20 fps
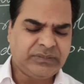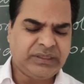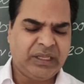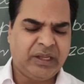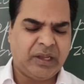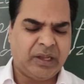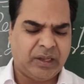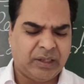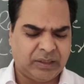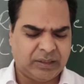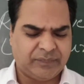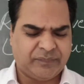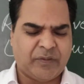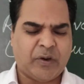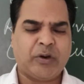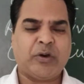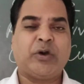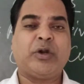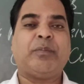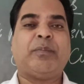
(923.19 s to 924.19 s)

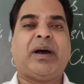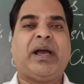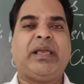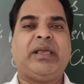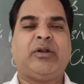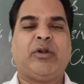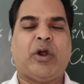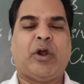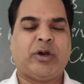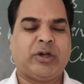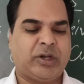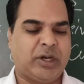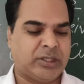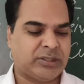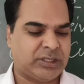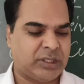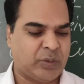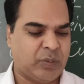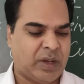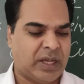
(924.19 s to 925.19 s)
followed by Lord
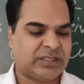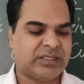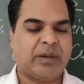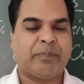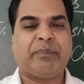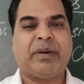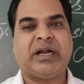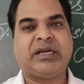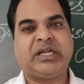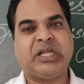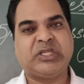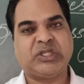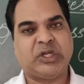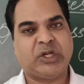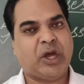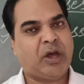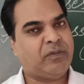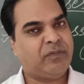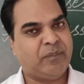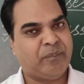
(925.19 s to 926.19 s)
Curzon, was the partition
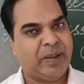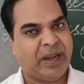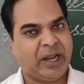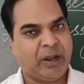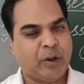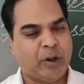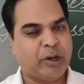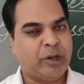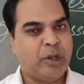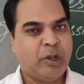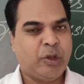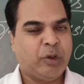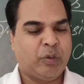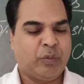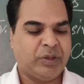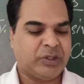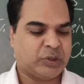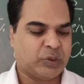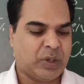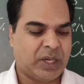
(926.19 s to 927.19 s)
of Bengal,
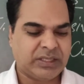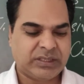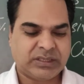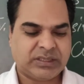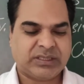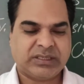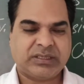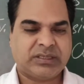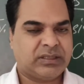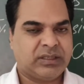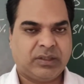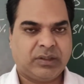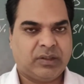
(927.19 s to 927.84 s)
which was